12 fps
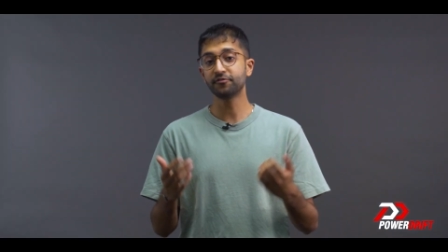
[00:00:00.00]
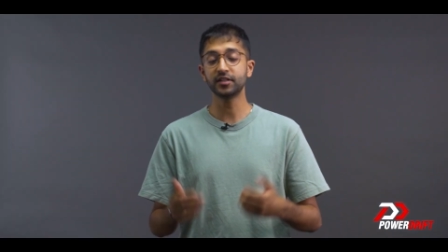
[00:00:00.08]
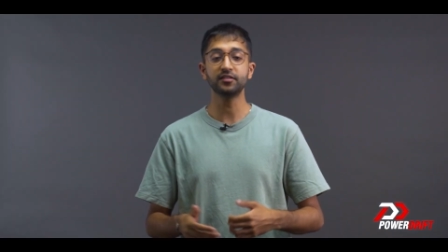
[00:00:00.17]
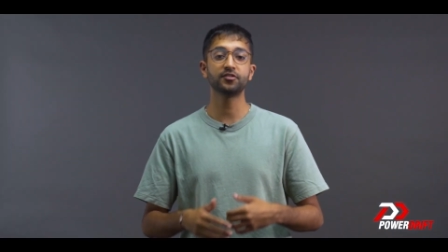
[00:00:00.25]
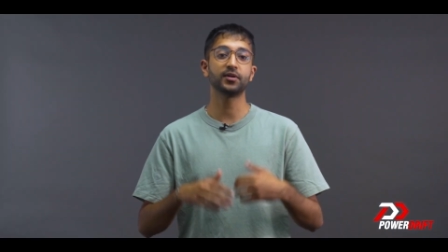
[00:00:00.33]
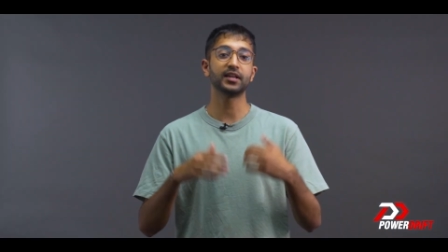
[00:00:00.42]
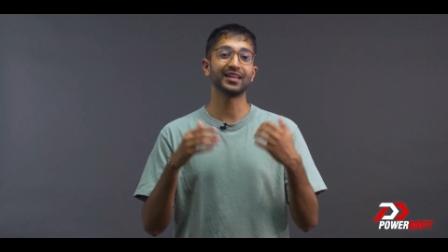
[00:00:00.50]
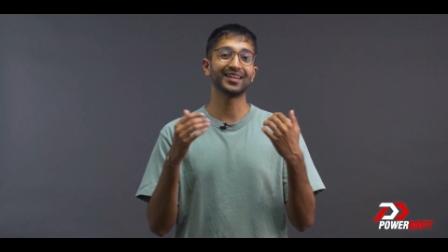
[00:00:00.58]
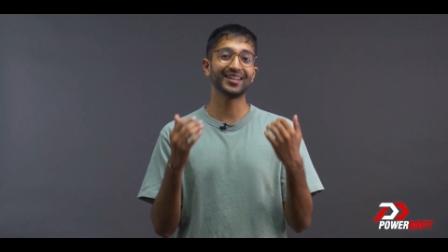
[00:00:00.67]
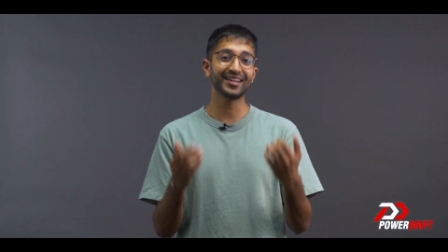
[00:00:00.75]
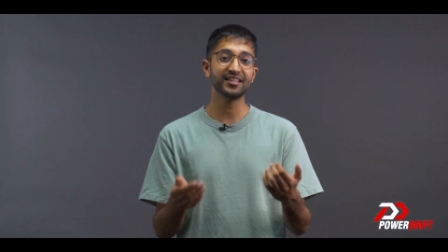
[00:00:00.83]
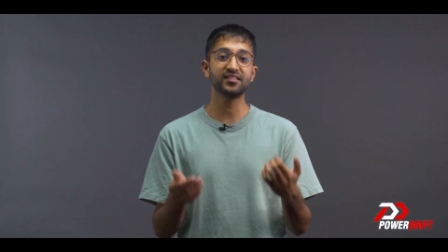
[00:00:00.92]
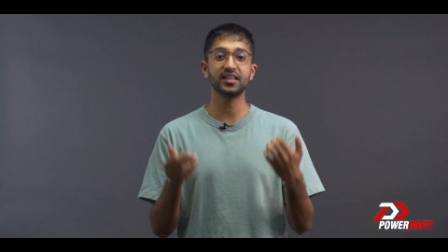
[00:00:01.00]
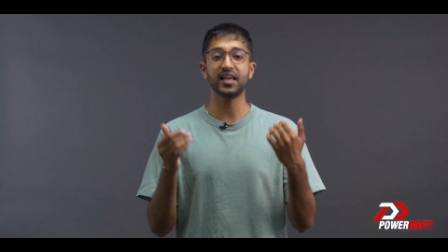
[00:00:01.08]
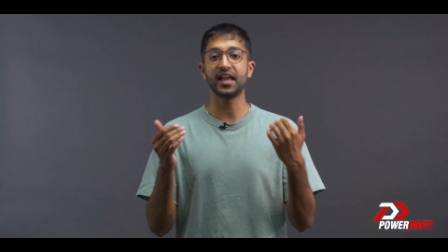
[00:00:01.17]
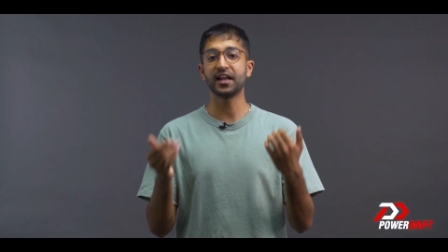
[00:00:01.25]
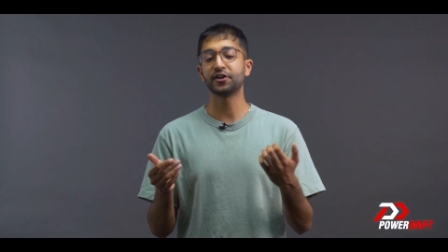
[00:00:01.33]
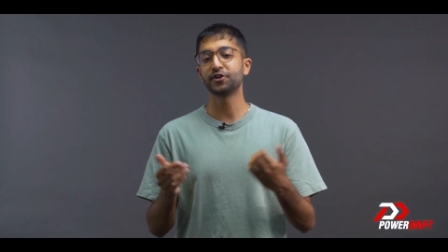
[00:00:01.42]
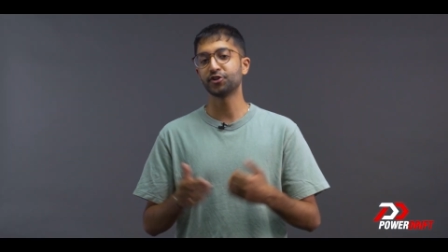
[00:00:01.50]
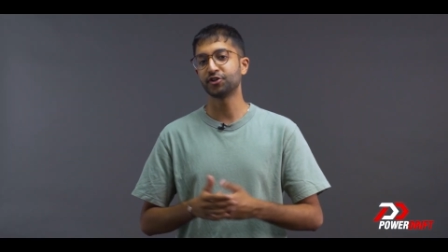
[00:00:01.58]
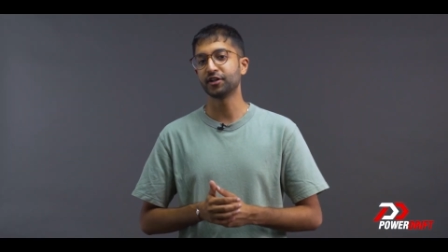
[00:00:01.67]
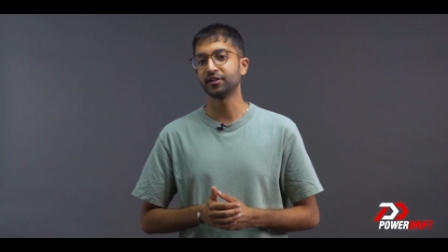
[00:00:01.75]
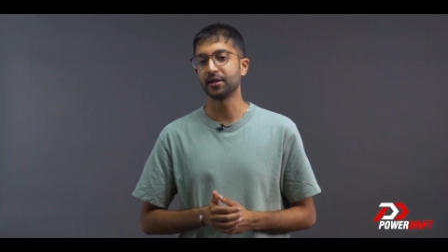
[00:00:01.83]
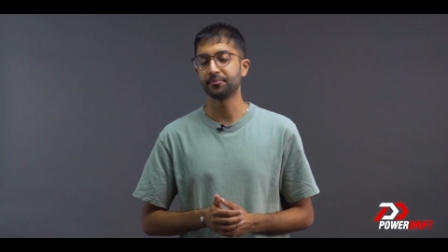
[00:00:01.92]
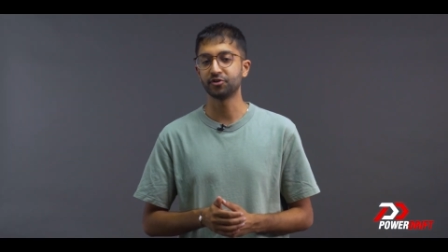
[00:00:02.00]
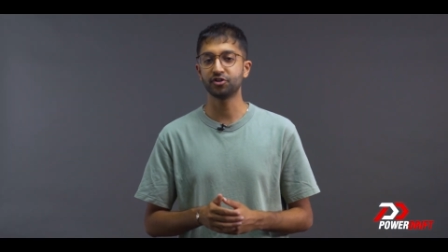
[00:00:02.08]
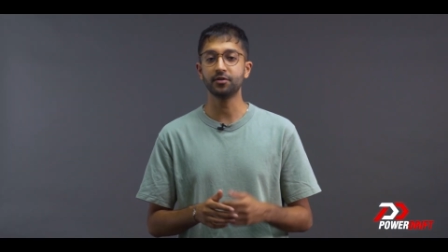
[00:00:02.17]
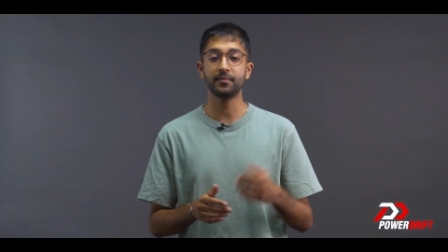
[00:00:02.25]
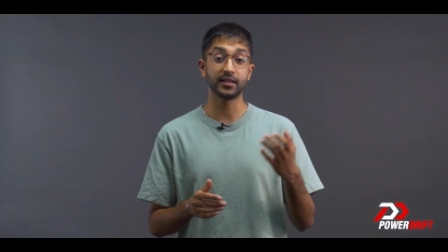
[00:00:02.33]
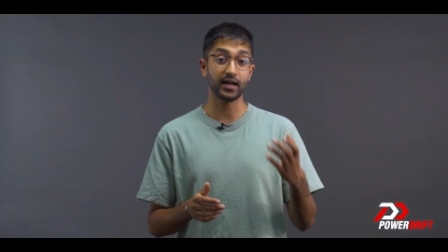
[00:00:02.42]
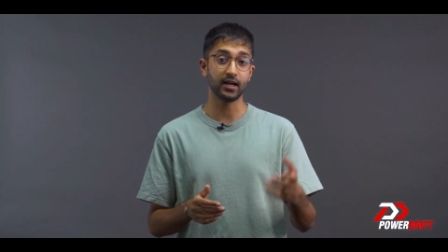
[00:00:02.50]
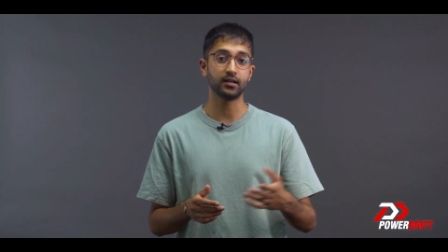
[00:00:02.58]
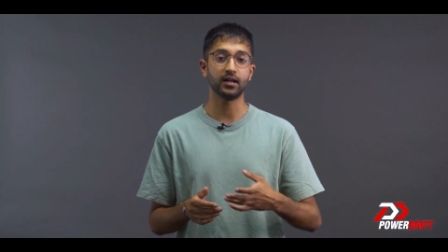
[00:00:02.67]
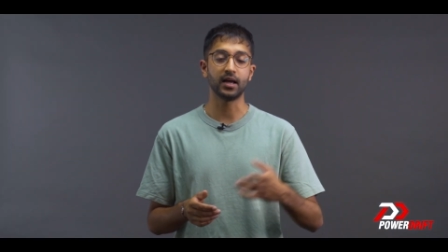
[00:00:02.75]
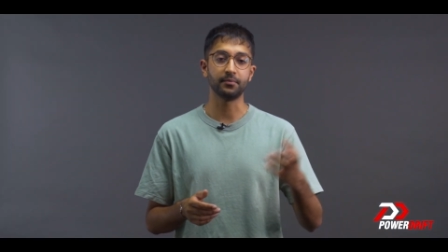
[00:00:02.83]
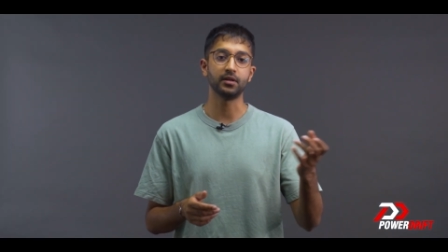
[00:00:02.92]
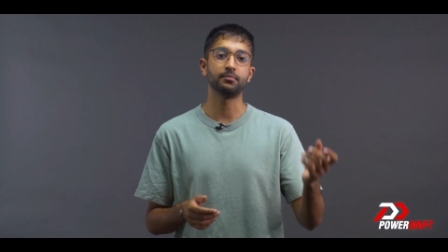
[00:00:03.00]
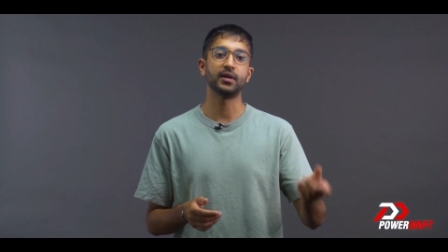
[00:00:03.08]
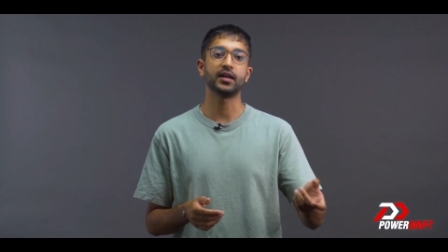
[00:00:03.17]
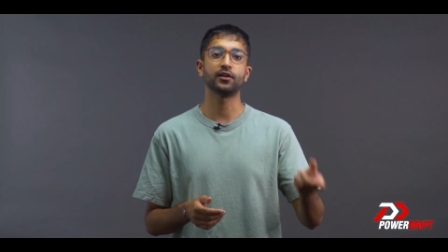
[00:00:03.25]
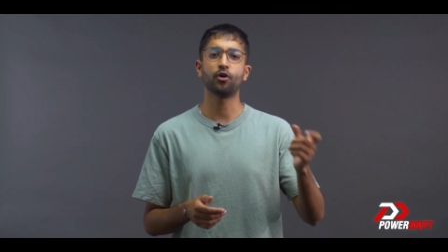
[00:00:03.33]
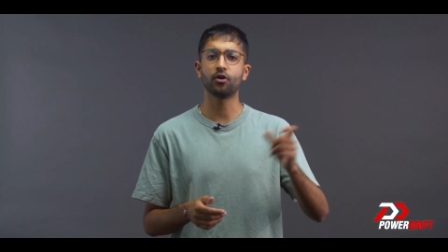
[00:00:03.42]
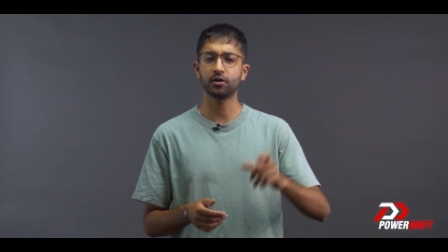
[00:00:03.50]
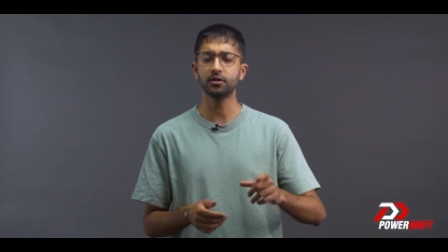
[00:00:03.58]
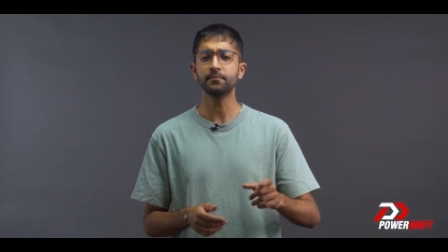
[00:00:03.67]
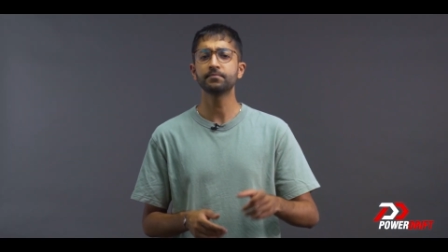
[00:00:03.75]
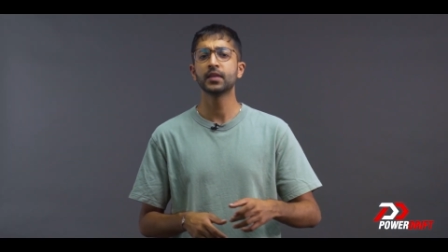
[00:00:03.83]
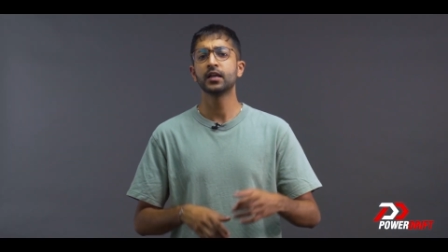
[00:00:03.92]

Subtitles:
this, you can increase the air conditioning temperature. By that I mean make it hotter.